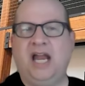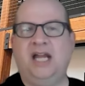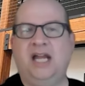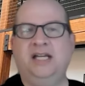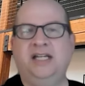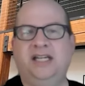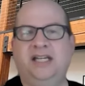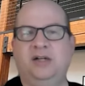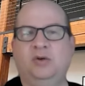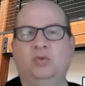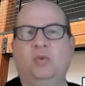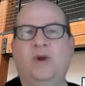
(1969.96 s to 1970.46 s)
am
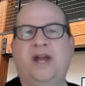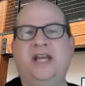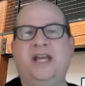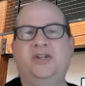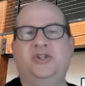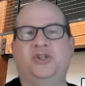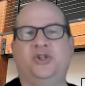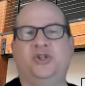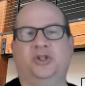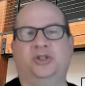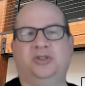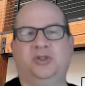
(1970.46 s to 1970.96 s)
and get a
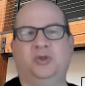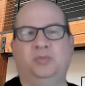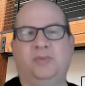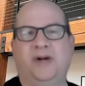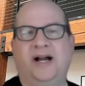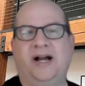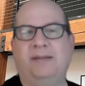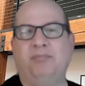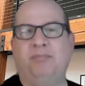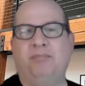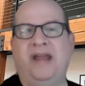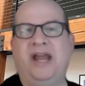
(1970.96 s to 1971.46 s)
razor
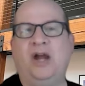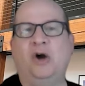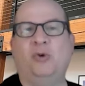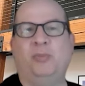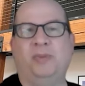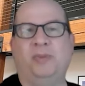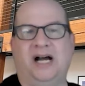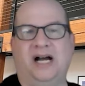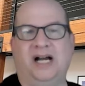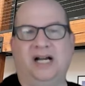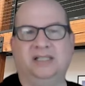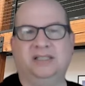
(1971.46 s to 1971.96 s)
to my
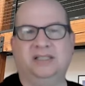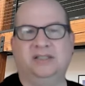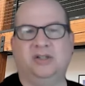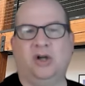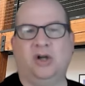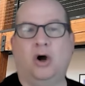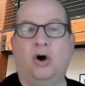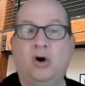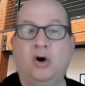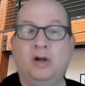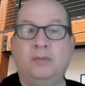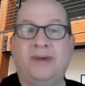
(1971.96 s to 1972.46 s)

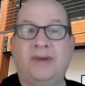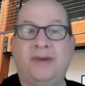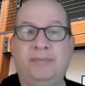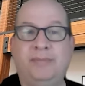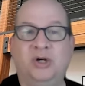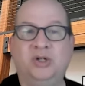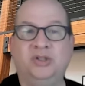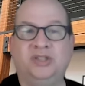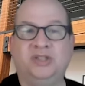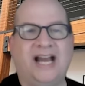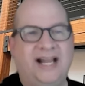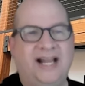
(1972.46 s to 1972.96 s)
mailbox on
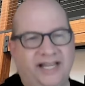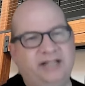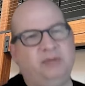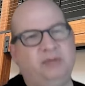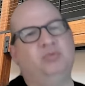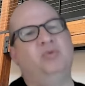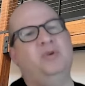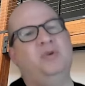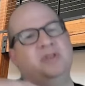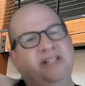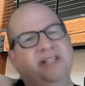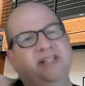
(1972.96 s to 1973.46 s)
my birthday? I
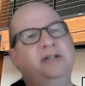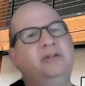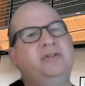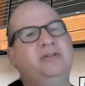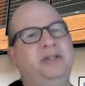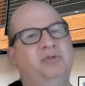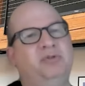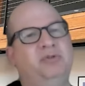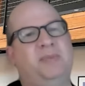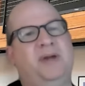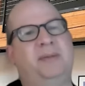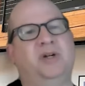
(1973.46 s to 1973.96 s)
like
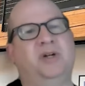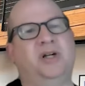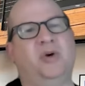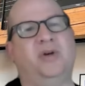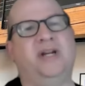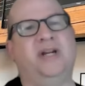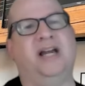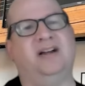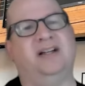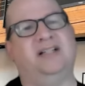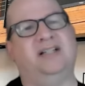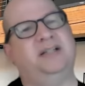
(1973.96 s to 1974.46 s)
literally remember
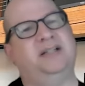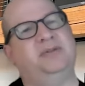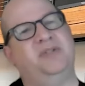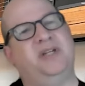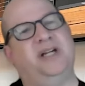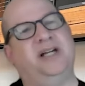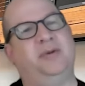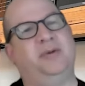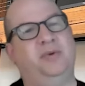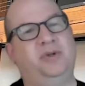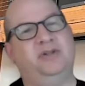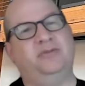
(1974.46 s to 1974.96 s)
going out because I
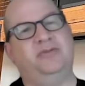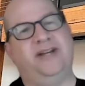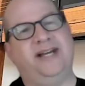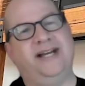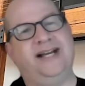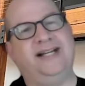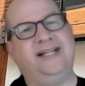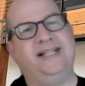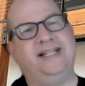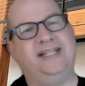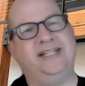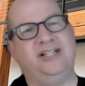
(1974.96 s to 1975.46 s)
was like, I wonder if
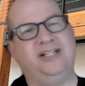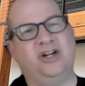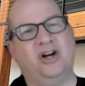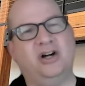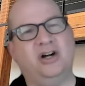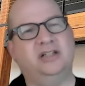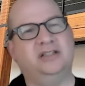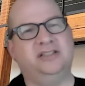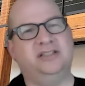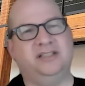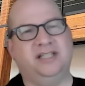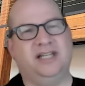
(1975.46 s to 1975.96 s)
I got any
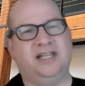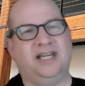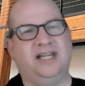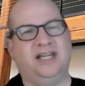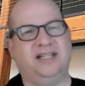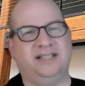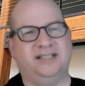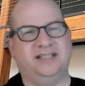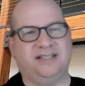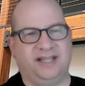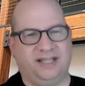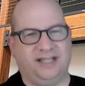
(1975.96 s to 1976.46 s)
cards
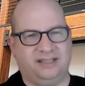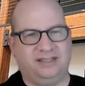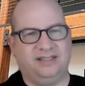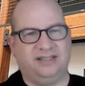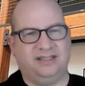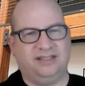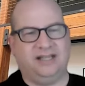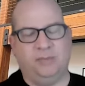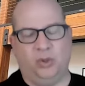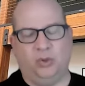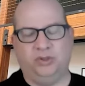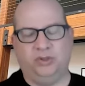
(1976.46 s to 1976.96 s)
today, because like
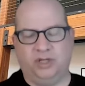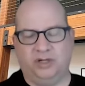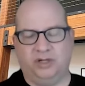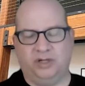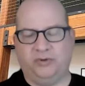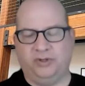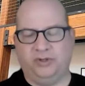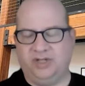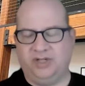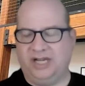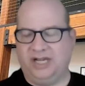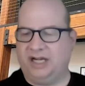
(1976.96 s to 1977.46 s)
I'm old
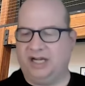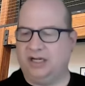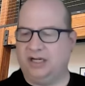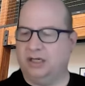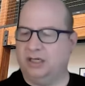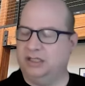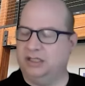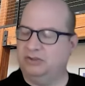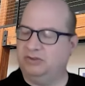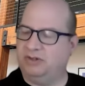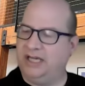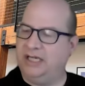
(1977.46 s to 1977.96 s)
enough where you got
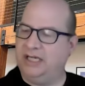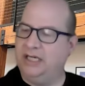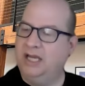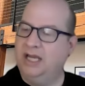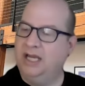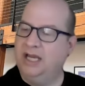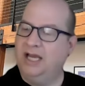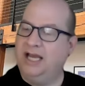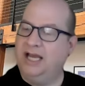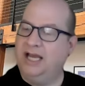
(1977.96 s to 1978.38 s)
cards, right?